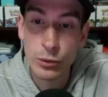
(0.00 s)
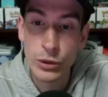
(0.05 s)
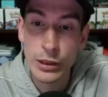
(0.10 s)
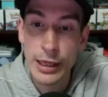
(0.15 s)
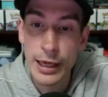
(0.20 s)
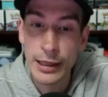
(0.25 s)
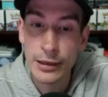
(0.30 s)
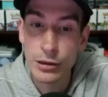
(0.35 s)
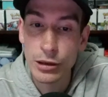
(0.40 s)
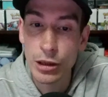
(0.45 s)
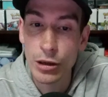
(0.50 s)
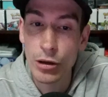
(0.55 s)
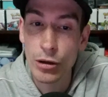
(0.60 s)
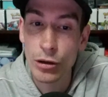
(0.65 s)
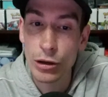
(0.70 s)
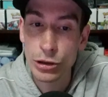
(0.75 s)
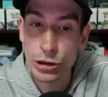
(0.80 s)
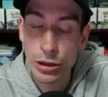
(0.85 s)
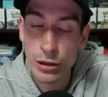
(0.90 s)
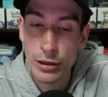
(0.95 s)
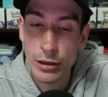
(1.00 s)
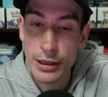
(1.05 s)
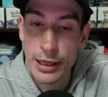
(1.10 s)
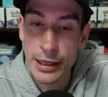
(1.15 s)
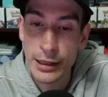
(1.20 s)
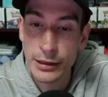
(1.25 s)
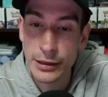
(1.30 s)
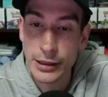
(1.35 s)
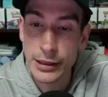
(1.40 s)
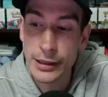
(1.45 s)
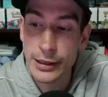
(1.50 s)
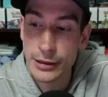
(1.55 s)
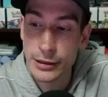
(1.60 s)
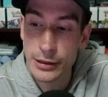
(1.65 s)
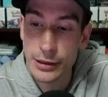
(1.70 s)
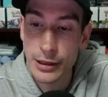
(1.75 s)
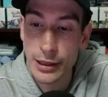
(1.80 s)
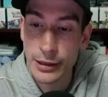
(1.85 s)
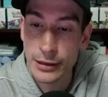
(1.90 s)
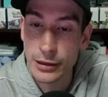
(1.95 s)
we got the Archelodon
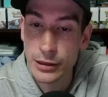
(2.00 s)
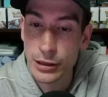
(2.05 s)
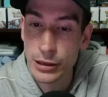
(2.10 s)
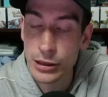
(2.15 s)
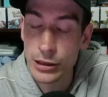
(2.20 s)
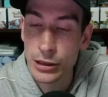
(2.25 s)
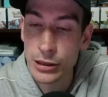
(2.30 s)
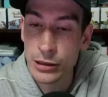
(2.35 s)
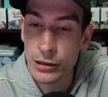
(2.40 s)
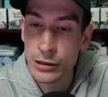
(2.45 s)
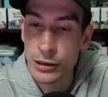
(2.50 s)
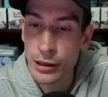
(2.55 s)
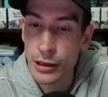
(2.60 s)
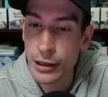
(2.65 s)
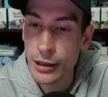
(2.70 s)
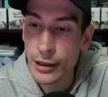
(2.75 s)
EX deck here.